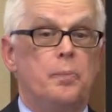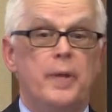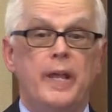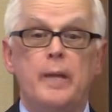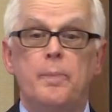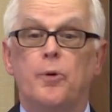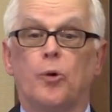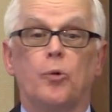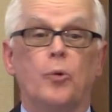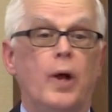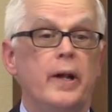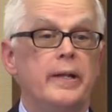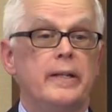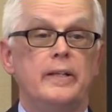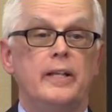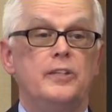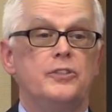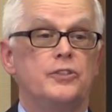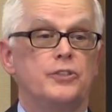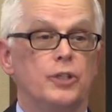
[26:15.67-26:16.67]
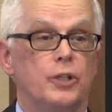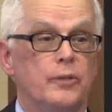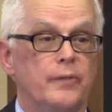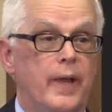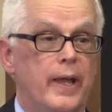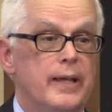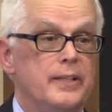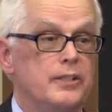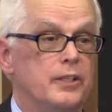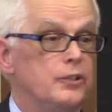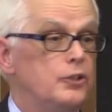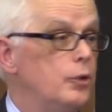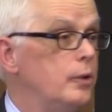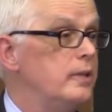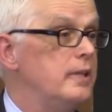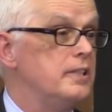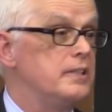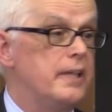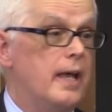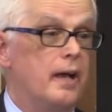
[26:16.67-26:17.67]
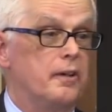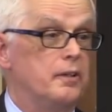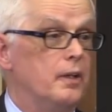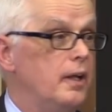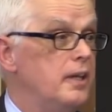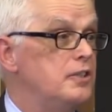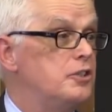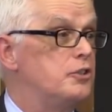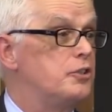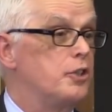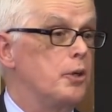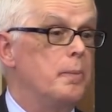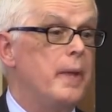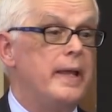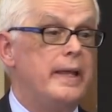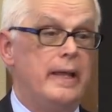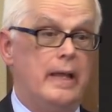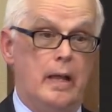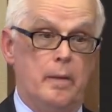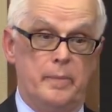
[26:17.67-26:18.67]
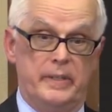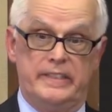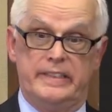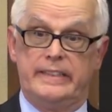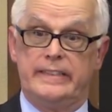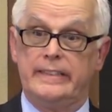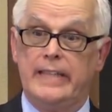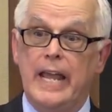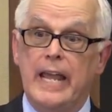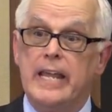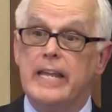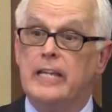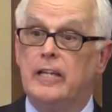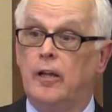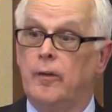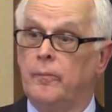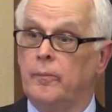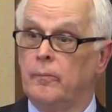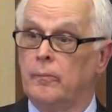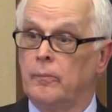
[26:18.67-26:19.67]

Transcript: people running these surveys and doing these calculations are making a mistake.